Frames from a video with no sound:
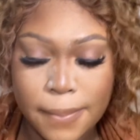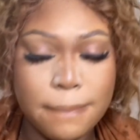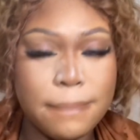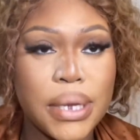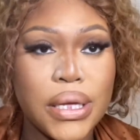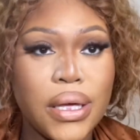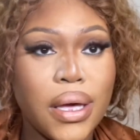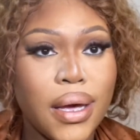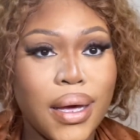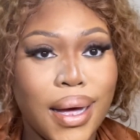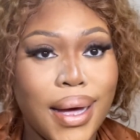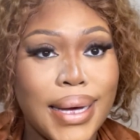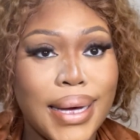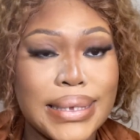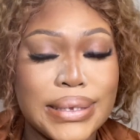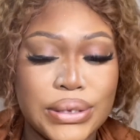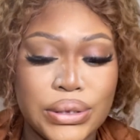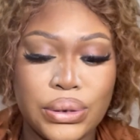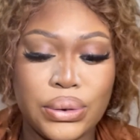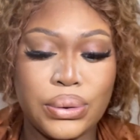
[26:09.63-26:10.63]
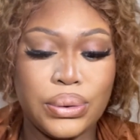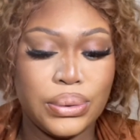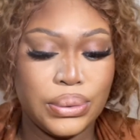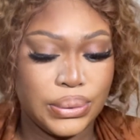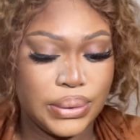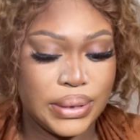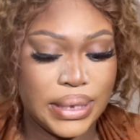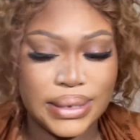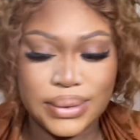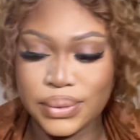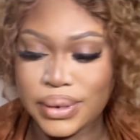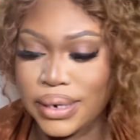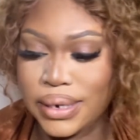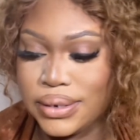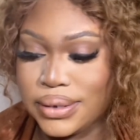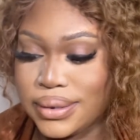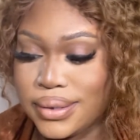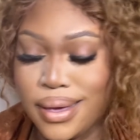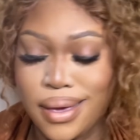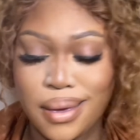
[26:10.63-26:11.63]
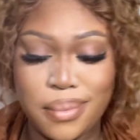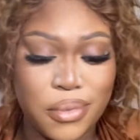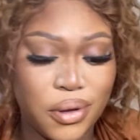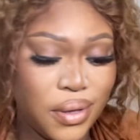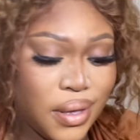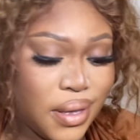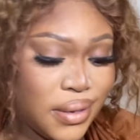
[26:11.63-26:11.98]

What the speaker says: But yeah, guys, so that's what I just came on